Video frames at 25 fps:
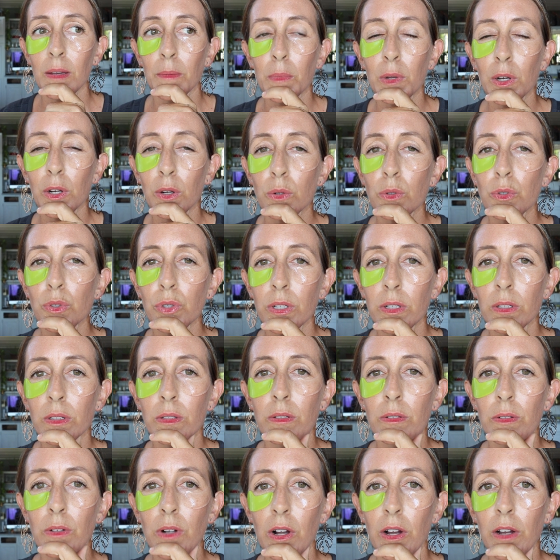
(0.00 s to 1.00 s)
I'm gonna go drink a
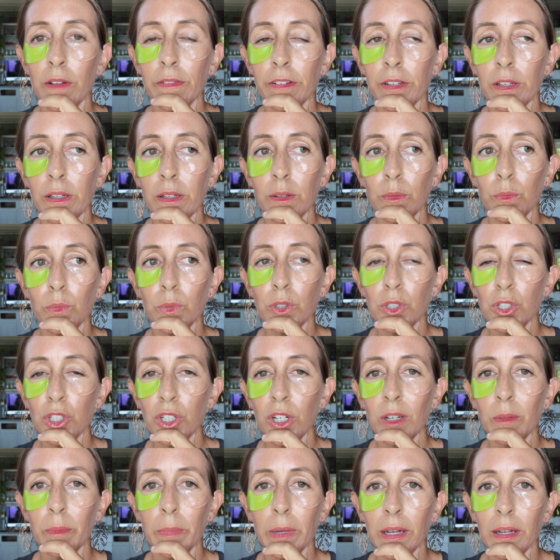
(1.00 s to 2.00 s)
little coffee and we'll
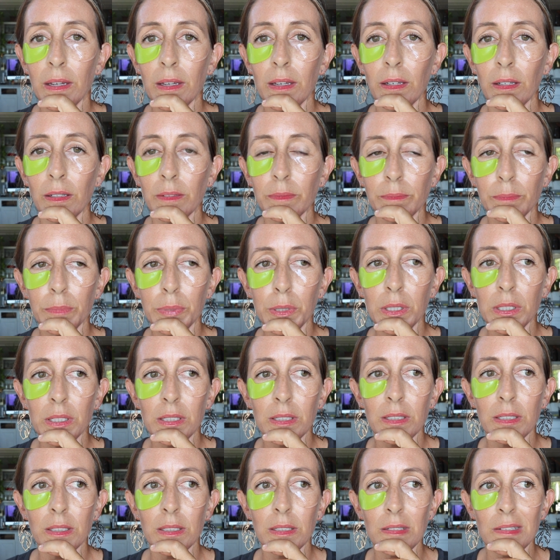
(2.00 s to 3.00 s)
check back in
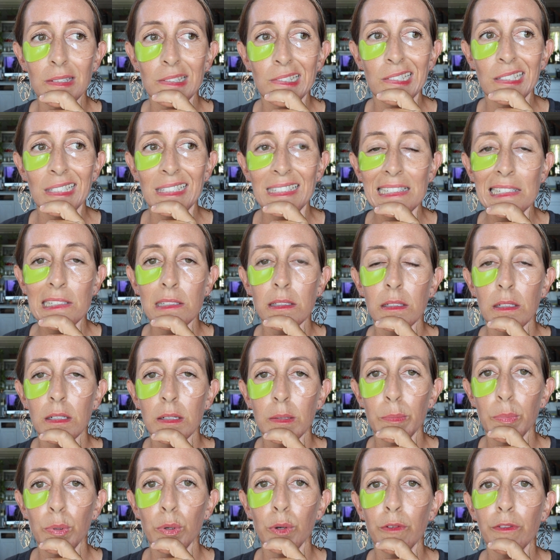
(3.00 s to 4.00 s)
because
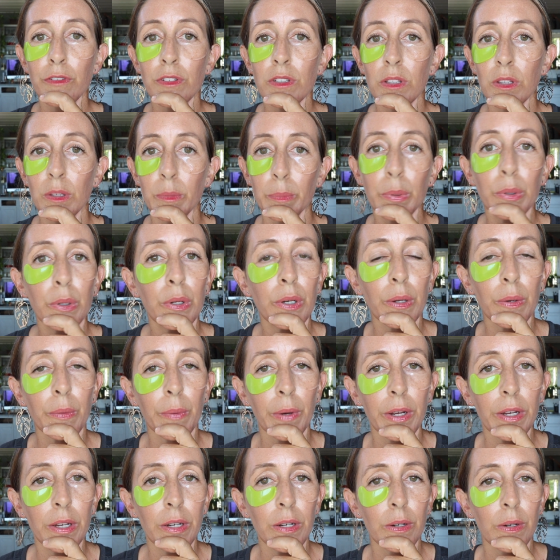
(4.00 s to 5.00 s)
proof's in the pudding,
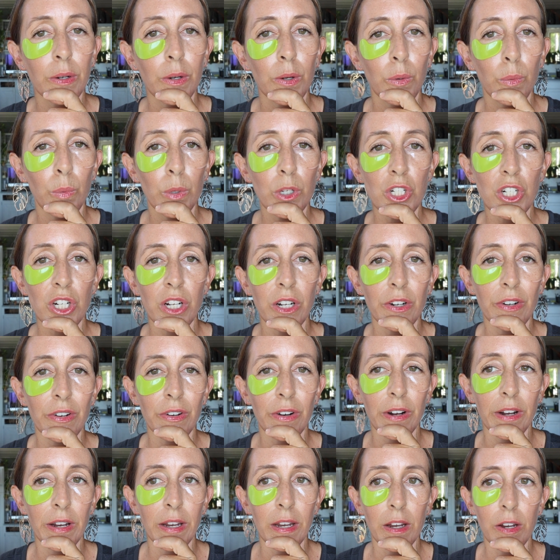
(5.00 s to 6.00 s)
right? Which
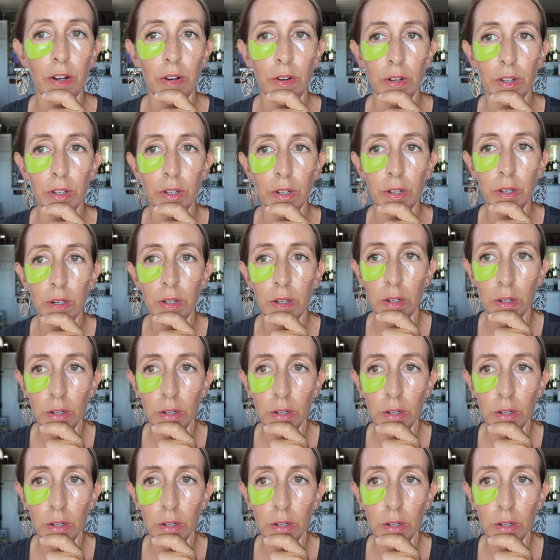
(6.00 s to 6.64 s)
under eye area